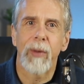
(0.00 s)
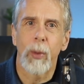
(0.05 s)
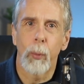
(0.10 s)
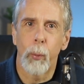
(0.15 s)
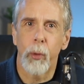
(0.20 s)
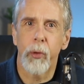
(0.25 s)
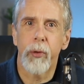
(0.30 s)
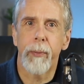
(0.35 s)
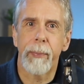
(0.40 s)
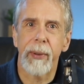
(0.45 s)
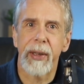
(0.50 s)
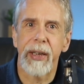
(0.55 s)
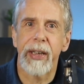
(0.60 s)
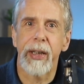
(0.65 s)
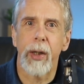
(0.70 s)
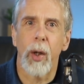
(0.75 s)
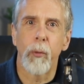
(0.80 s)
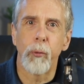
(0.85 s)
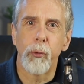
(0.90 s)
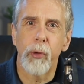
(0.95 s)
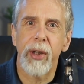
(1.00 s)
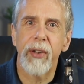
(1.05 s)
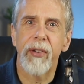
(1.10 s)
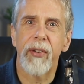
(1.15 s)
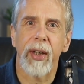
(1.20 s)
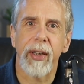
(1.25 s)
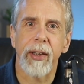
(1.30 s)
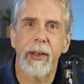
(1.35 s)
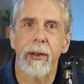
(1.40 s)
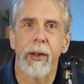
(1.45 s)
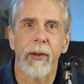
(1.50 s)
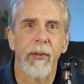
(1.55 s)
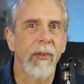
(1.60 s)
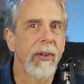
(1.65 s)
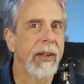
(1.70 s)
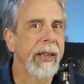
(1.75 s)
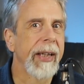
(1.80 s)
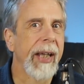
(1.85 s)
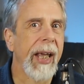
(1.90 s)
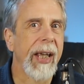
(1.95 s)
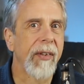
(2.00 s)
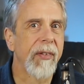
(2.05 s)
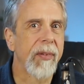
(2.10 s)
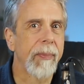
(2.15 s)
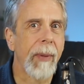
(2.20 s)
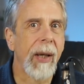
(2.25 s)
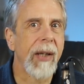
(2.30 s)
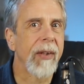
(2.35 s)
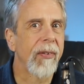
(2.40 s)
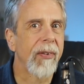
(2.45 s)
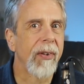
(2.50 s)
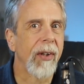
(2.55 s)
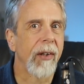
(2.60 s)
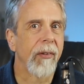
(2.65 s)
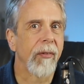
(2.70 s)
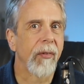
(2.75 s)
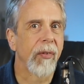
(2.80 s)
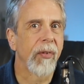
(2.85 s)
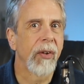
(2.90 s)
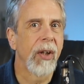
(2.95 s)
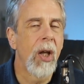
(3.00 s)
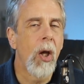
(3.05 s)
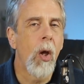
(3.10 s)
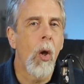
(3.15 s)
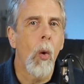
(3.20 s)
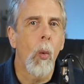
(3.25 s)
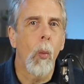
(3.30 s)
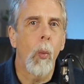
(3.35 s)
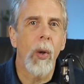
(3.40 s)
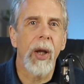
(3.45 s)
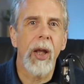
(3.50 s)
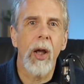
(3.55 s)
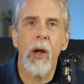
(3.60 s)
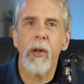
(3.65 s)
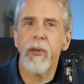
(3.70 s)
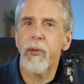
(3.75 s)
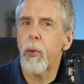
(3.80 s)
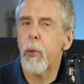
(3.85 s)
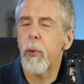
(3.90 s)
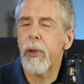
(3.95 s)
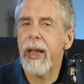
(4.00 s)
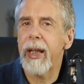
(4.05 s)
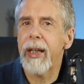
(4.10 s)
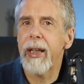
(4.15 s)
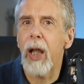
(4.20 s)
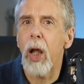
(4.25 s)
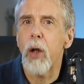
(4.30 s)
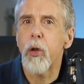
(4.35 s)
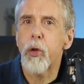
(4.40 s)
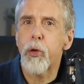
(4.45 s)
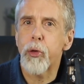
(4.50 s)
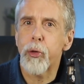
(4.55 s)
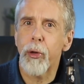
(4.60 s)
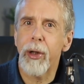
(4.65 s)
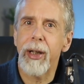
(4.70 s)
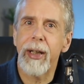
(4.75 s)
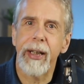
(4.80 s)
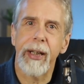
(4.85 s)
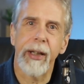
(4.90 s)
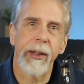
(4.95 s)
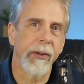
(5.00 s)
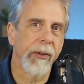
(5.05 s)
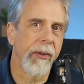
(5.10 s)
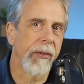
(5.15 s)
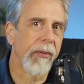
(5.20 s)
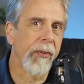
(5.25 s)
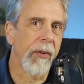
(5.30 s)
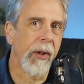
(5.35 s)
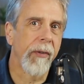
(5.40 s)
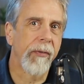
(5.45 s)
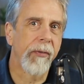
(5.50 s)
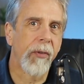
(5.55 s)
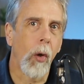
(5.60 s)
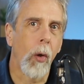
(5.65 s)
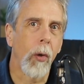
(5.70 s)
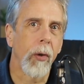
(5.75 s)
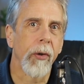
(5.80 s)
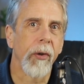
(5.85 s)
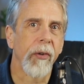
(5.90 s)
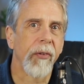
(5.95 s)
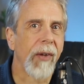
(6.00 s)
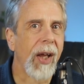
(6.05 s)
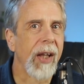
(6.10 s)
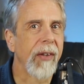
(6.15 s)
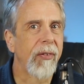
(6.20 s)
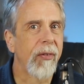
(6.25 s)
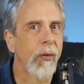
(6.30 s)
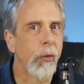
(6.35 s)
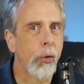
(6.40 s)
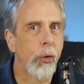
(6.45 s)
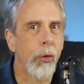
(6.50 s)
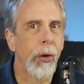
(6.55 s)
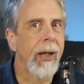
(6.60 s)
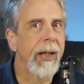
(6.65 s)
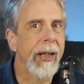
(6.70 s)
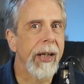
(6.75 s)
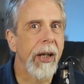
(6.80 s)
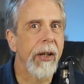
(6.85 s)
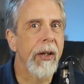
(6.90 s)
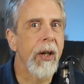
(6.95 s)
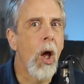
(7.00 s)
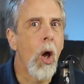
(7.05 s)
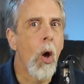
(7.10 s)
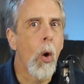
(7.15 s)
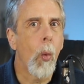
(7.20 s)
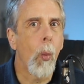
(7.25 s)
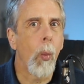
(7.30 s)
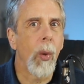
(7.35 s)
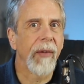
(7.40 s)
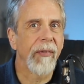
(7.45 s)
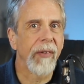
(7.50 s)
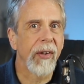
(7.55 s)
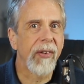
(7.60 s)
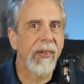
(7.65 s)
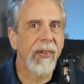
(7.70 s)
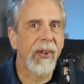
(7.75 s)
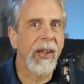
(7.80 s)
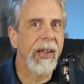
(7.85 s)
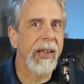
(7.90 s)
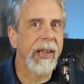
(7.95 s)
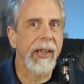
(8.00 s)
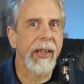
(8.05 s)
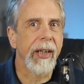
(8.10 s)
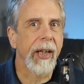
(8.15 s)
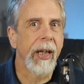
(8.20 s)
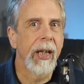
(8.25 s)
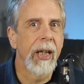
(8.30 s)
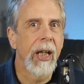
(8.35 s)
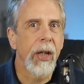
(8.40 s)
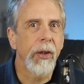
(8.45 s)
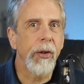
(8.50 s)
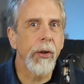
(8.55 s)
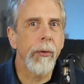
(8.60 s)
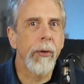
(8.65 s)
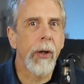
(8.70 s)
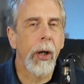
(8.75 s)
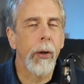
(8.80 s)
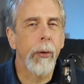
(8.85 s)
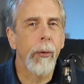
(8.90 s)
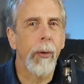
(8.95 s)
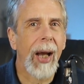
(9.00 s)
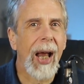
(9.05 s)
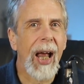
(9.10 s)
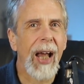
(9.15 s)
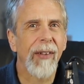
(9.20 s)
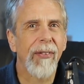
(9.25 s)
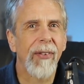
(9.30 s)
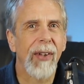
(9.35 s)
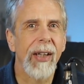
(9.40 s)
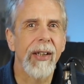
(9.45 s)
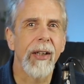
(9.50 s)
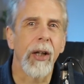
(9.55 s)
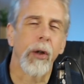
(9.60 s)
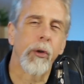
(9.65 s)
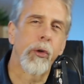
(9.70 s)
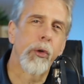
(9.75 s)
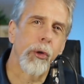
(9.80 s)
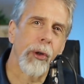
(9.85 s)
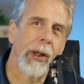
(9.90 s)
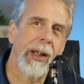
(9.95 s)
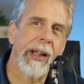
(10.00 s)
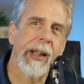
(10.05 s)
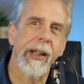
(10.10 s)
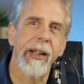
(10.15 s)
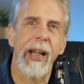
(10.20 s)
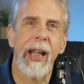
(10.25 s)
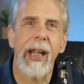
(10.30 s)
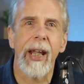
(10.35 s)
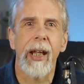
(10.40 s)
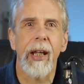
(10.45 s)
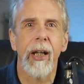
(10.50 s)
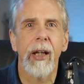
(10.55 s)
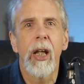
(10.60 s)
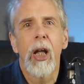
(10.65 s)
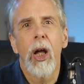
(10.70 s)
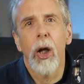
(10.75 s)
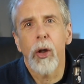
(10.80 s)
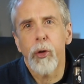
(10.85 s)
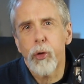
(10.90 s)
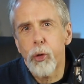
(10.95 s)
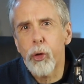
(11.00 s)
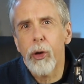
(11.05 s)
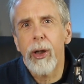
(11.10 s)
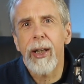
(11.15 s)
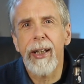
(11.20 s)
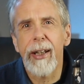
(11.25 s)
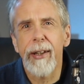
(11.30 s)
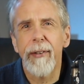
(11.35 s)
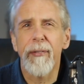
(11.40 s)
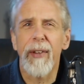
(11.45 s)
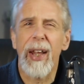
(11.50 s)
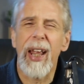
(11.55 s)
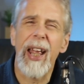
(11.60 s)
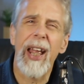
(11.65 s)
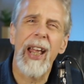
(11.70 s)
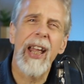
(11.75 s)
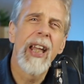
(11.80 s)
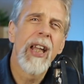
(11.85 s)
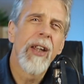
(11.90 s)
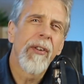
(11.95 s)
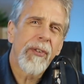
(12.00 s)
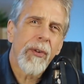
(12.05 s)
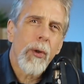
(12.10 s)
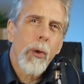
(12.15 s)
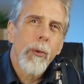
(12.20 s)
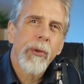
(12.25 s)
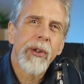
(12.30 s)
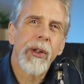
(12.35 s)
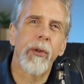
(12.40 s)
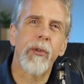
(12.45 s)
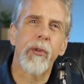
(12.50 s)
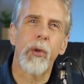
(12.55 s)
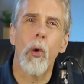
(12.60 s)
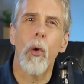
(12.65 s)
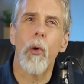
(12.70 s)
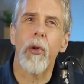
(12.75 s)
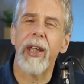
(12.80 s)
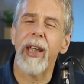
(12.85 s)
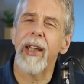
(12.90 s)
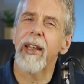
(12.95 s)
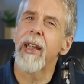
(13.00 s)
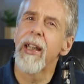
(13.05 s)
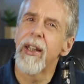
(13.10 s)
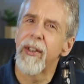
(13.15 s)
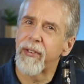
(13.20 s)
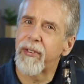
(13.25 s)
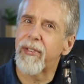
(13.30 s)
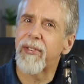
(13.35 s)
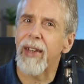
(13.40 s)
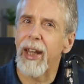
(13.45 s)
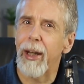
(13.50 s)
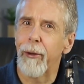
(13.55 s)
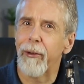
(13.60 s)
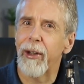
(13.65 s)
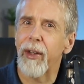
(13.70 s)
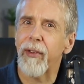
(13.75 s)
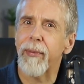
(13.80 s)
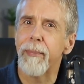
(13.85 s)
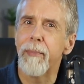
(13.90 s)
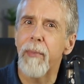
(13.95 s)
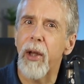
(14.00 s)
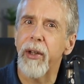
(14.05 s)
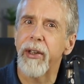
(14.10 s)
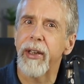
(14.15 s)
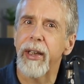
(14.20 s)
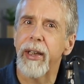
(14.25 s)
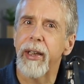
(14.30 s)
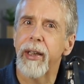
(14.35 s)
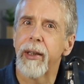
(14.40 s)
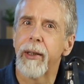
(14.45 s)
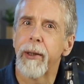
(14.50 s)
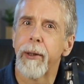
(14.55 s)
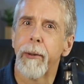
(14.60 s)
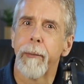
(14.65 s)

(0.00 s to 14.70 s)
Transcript: would be ridiculously expensive. We are talking trillions of dollars. That's trillion with a T. You know, as in a trillion here, a trillion there. Soon you're talking serious money.